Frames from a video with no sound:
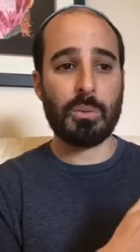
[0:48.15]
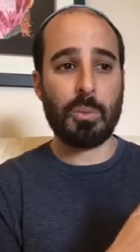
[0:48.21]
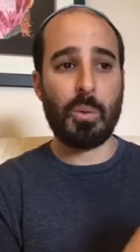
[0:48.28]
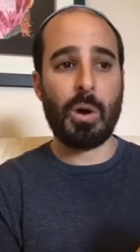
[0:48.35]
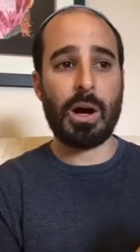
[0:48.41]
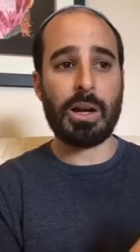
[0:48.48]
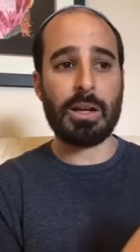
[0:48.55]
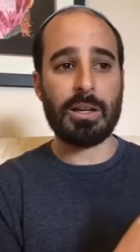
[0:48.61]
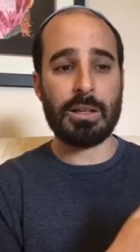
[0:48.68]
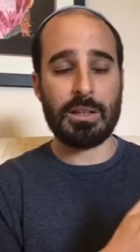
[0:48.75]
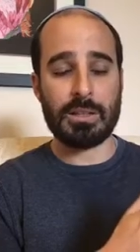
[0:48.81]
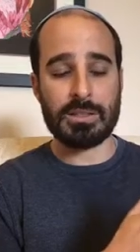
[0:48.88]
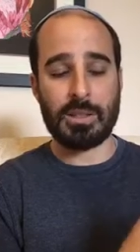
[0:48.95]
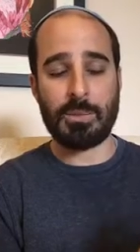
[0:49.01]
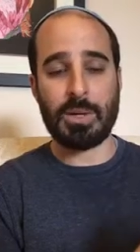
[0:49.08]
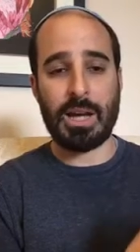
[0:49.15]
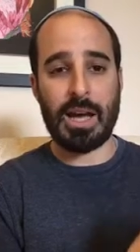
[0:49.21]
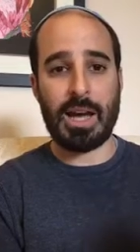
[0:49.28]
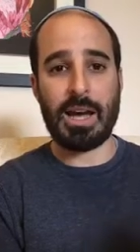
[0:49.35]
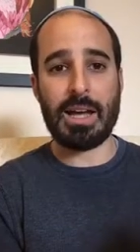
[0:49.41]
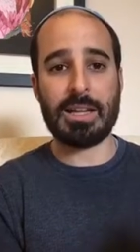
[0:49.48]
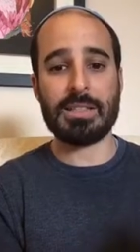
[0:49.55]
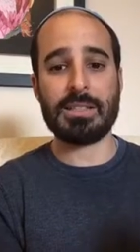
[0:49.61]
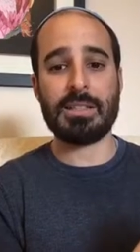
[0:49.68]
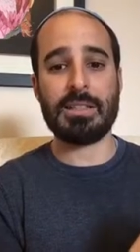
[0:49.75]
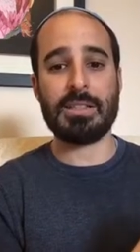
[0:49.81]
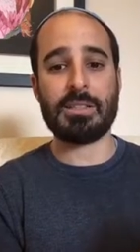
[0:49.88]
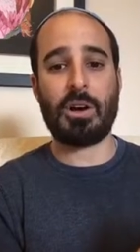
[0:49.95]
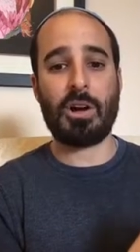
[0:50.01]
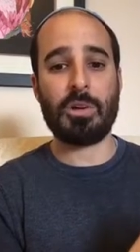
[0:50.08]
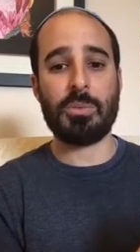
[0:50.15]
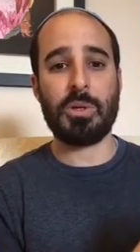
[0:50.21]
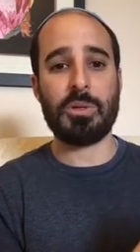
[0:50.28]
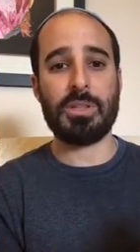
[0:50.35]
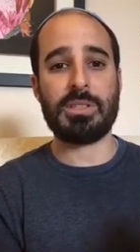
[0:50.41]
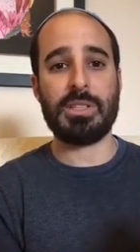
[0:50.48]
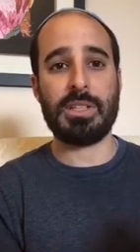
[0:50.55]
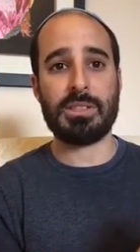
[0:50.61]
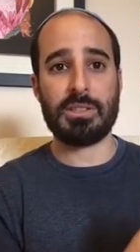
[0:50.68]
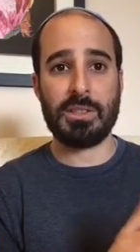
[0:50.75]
why someone has this autoimmune disease.